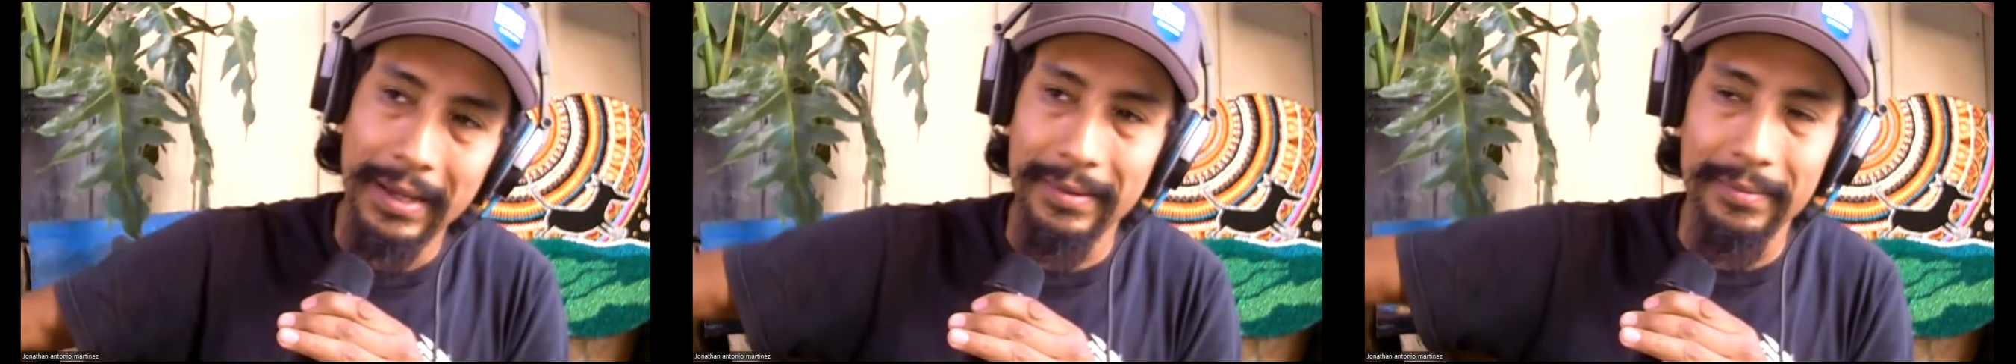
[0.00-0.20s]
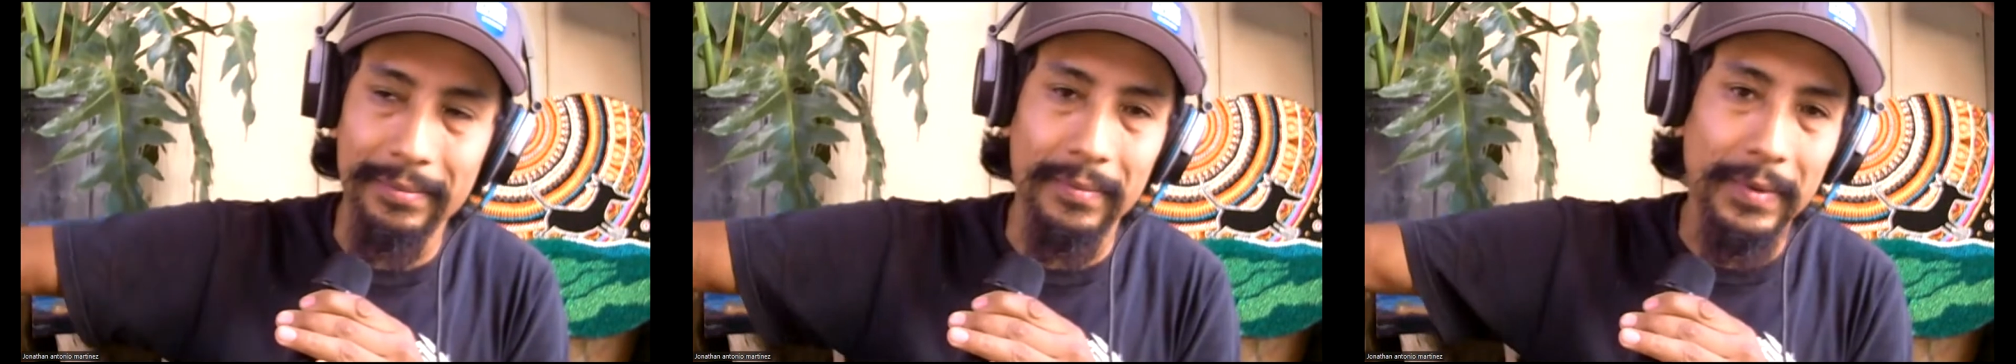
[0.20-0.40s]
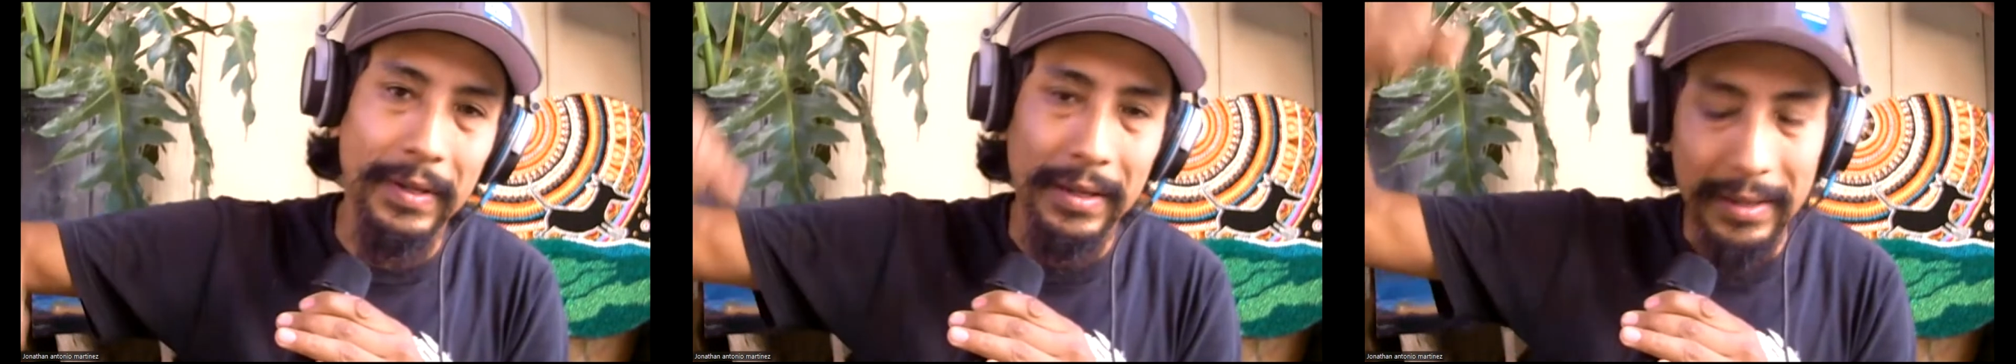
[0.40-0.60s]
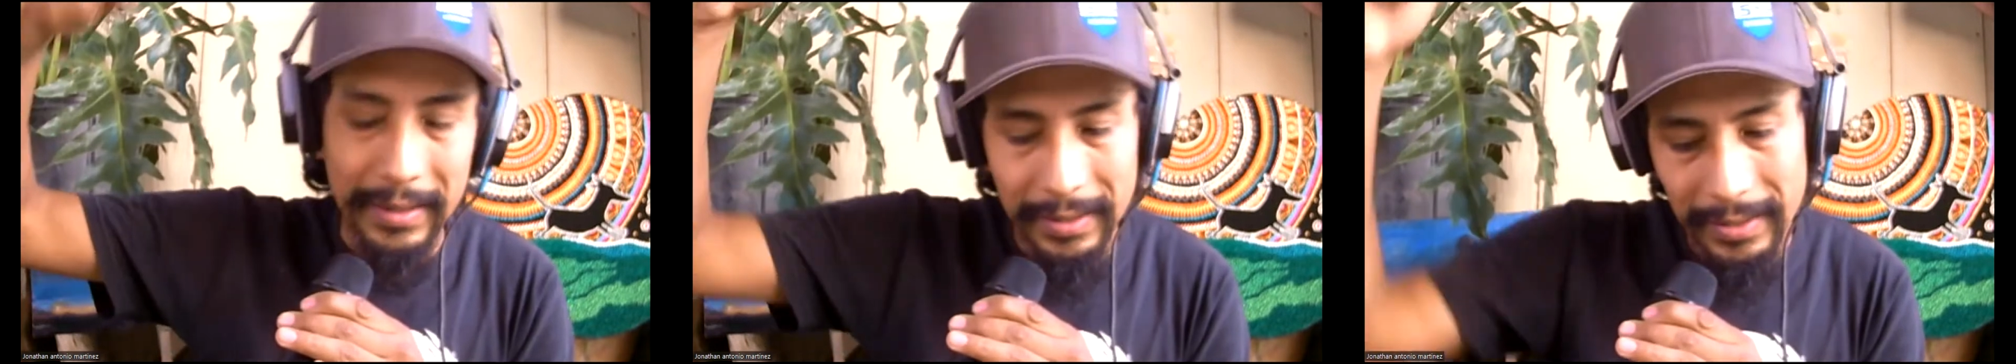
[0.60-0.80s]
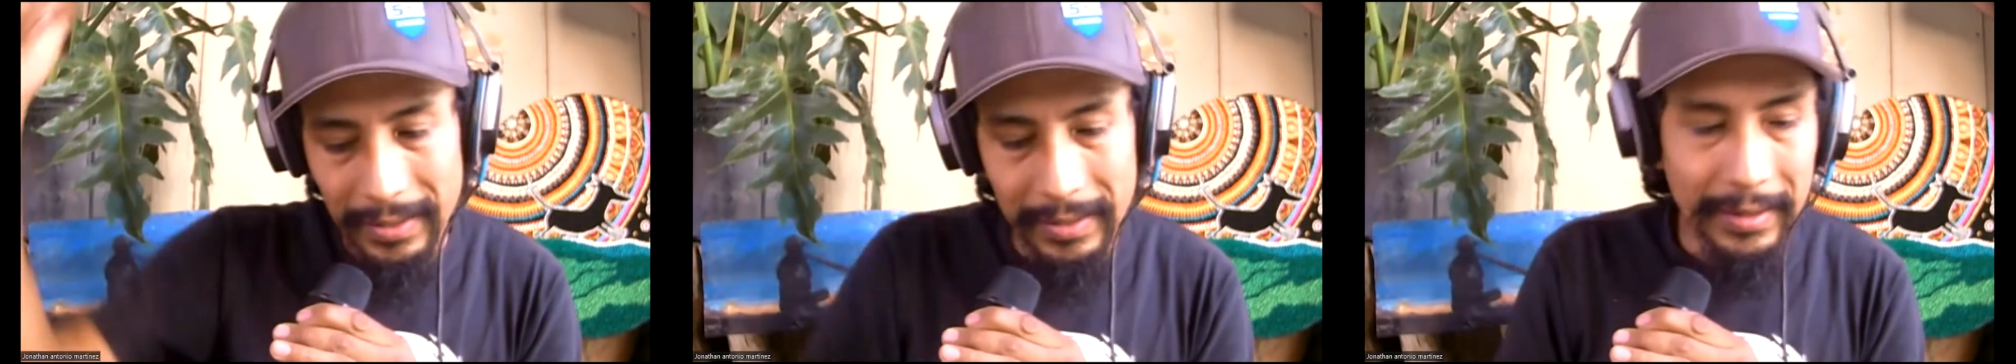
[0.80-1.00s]
and
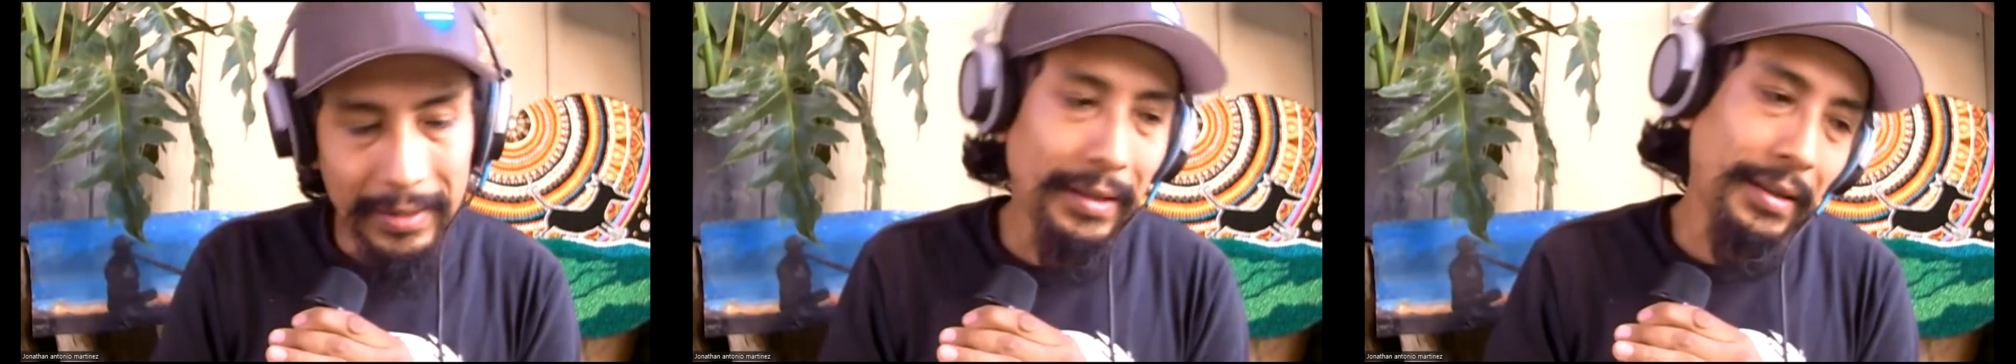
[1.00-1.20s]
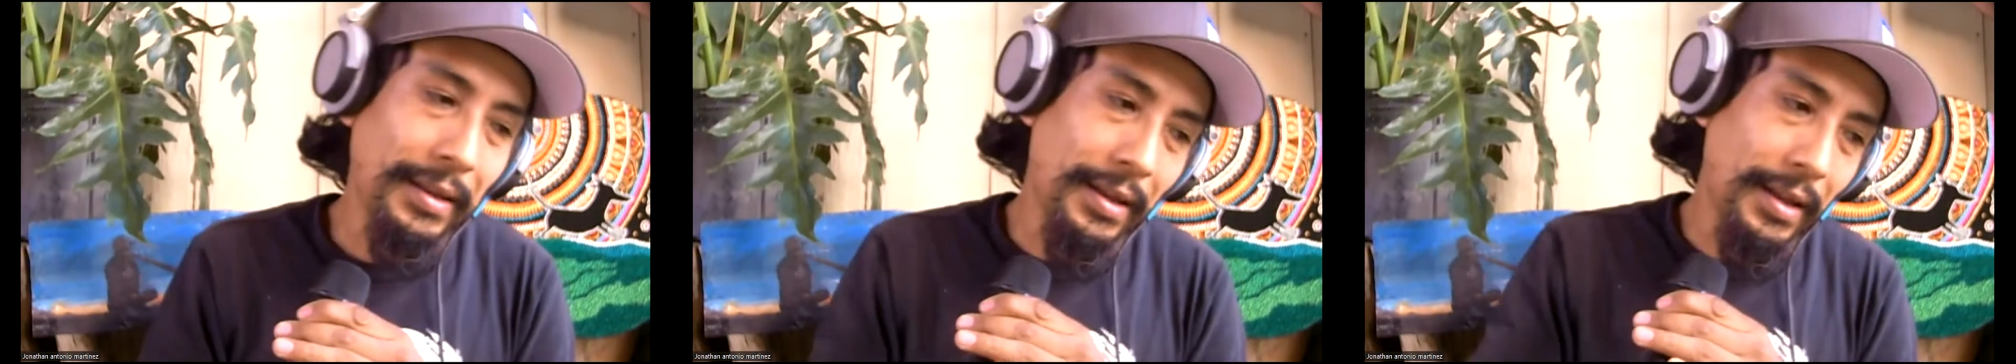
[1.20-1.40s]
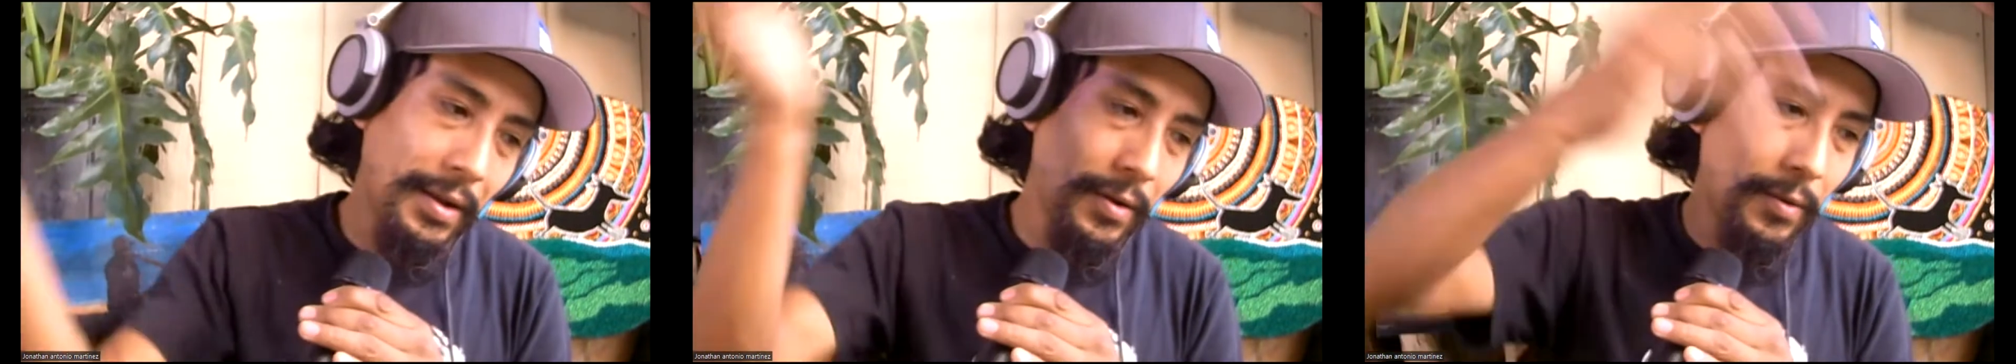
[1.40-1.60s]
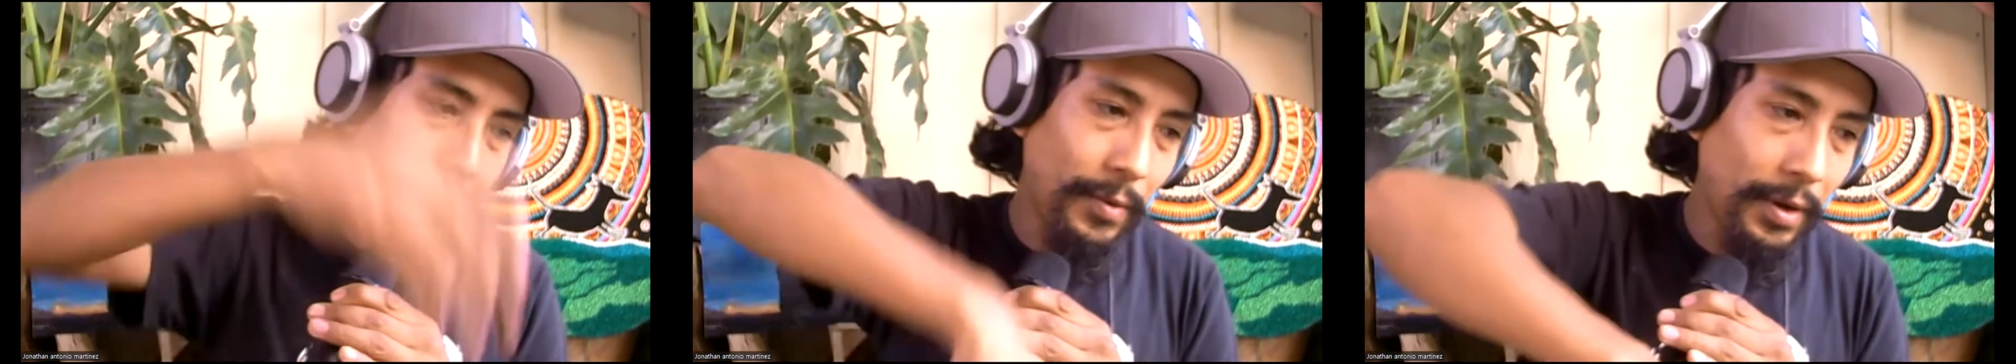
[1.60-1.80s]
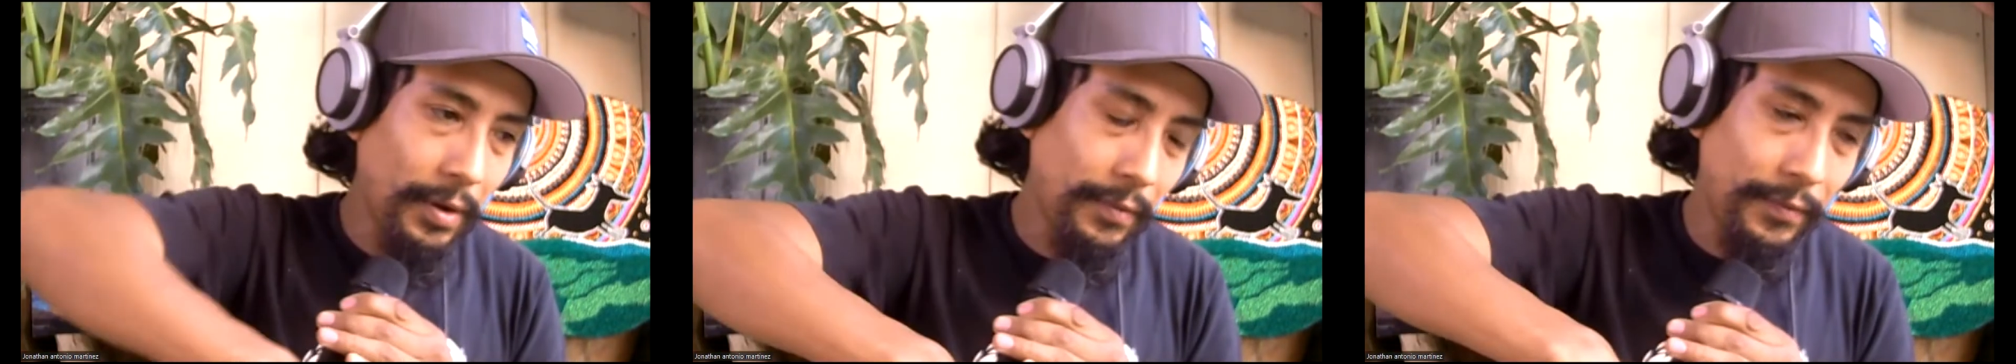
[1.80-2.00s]
now
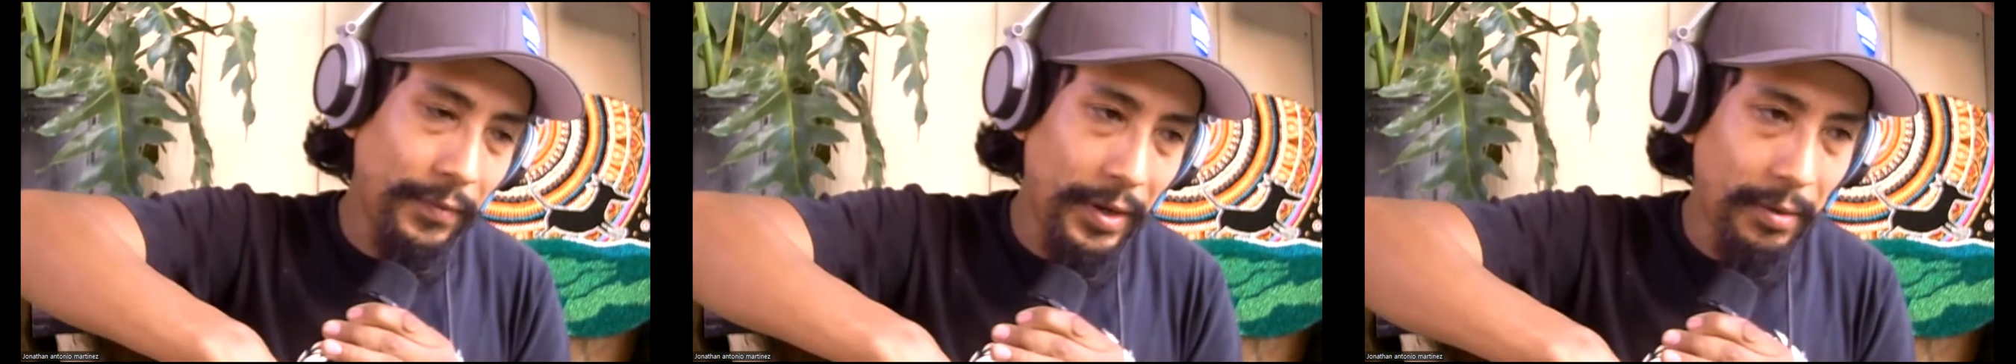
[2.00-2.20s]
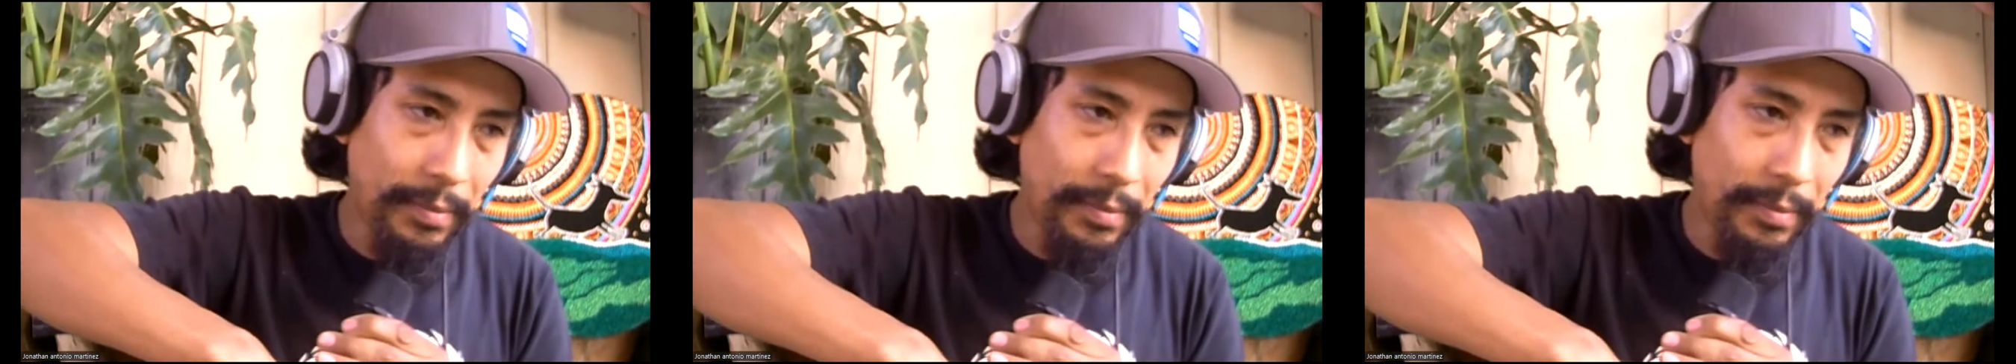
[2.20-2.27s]
we are free.